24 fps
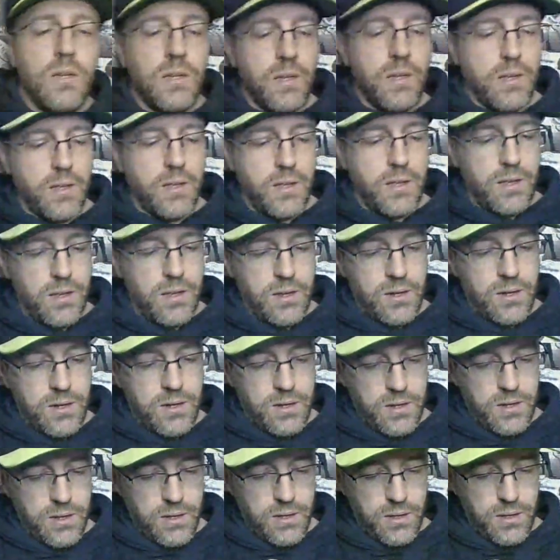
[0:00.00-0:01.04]
And
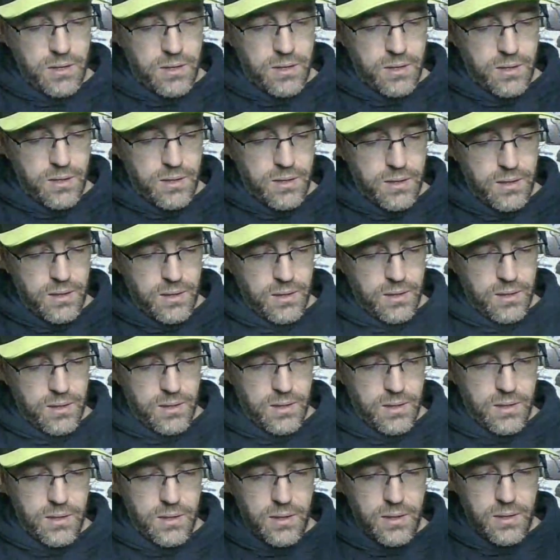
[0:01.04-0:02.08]

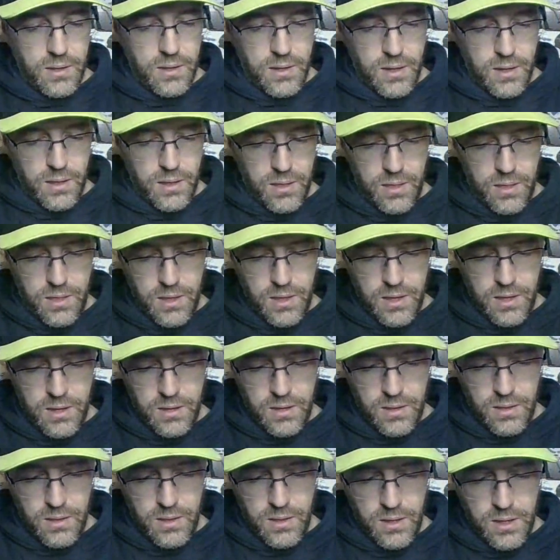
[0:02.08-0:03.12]
I think
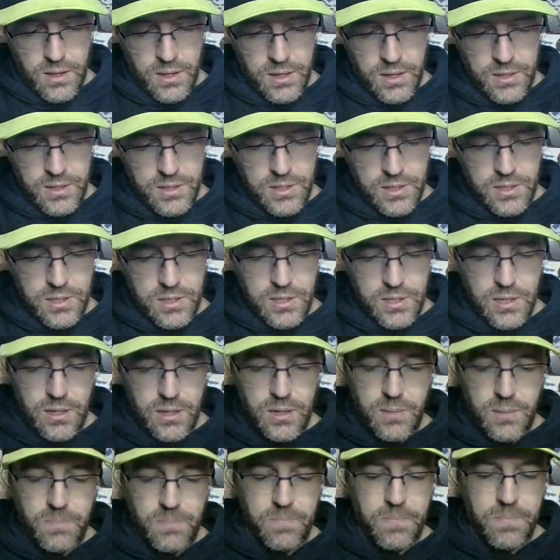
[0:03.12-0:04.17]
these,
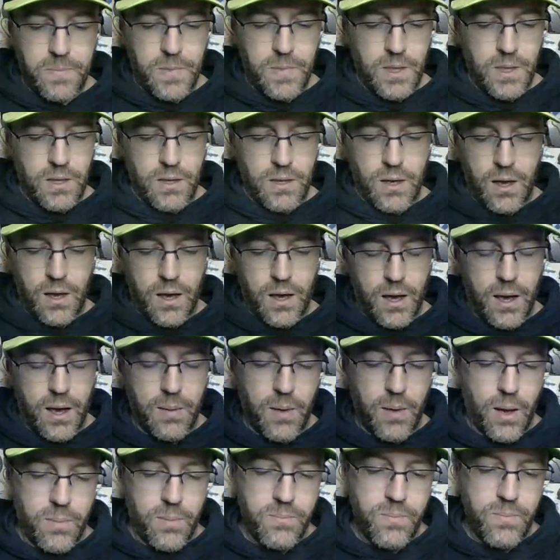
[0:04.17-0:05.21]

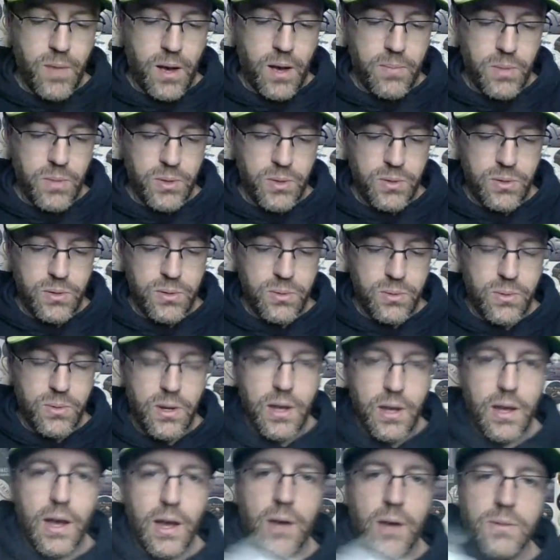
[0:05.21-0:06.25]
I'm a little
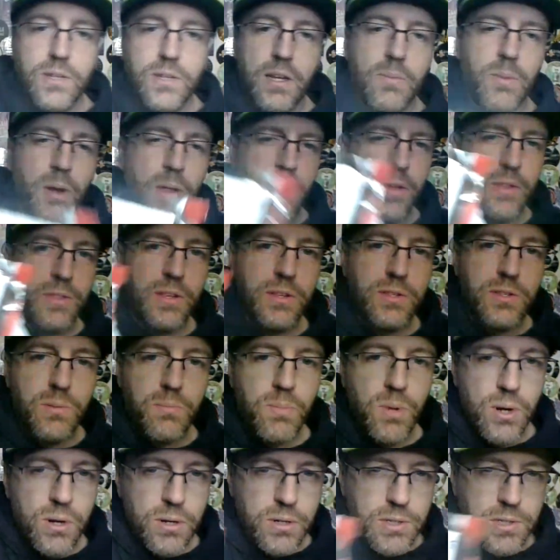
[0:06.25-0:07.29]
outdated, but I think these are
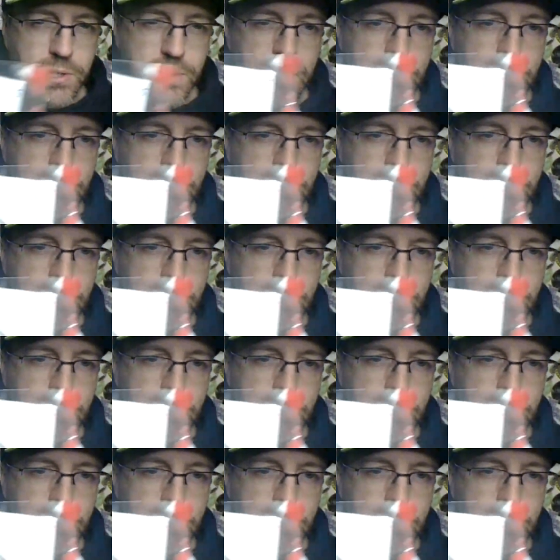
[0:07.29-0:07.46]
Mercs,